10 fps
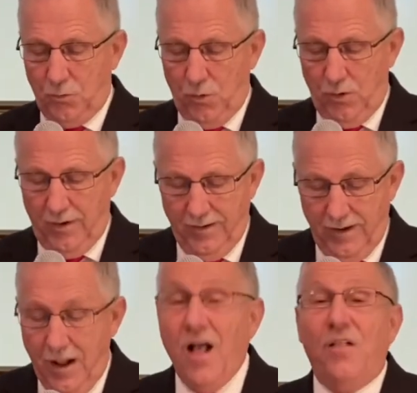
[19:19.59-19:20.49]

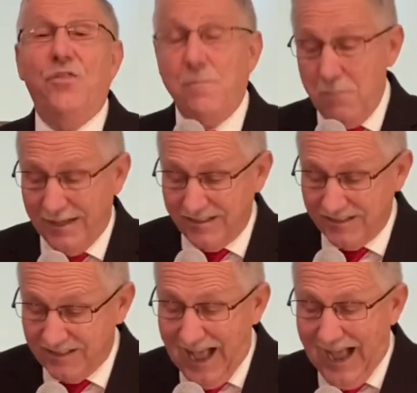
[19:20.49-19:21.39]
one, the
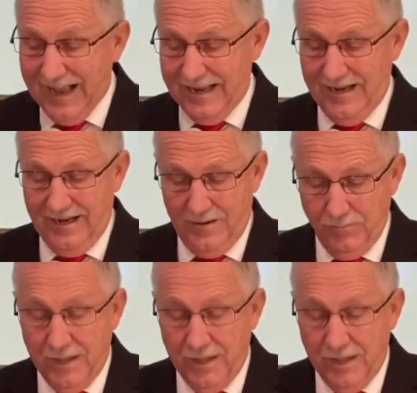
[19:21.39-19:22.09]
Messiah.